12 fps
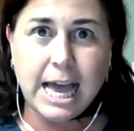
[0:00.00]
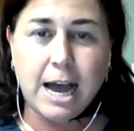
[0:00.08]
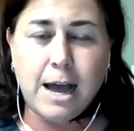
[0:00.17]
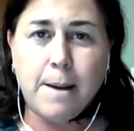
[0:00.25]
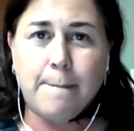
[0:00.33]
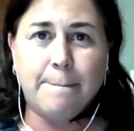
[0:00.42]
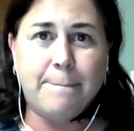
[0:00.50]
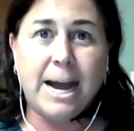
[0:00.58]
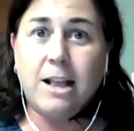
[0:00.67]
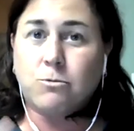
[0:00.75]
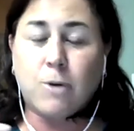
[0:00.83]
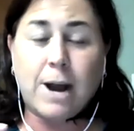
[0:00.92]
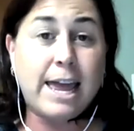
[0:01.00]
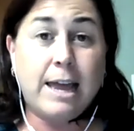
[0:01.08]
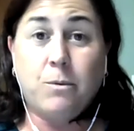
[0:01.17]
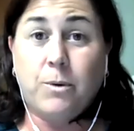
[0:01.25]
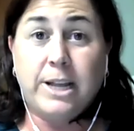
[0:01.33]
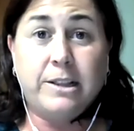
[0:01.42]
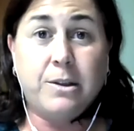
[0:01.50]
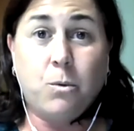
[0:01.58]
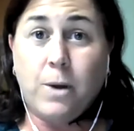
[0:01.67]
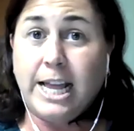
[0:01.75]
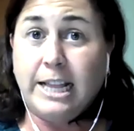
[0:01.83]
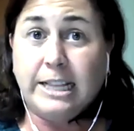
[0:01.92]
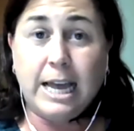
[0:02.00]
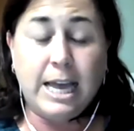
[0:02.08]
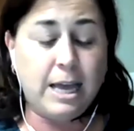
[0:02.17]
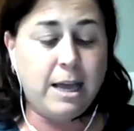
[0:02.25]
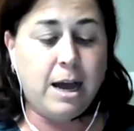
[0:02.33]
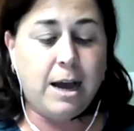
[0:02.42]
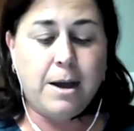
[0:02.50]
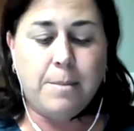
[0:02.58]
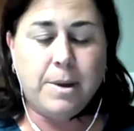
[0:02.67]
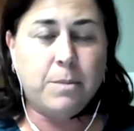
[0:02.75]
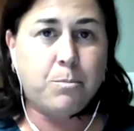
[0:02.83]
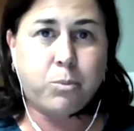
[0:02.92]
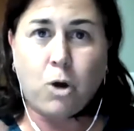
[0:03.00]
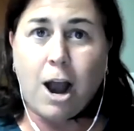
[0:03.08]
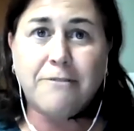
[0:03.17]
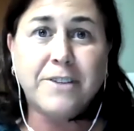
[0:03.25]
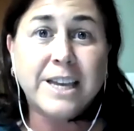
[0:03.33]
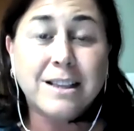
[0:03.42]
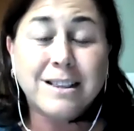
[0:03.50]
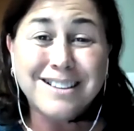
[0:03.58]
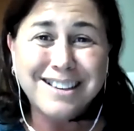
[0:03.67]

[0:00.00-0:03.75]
Um, but right, when, when um, profit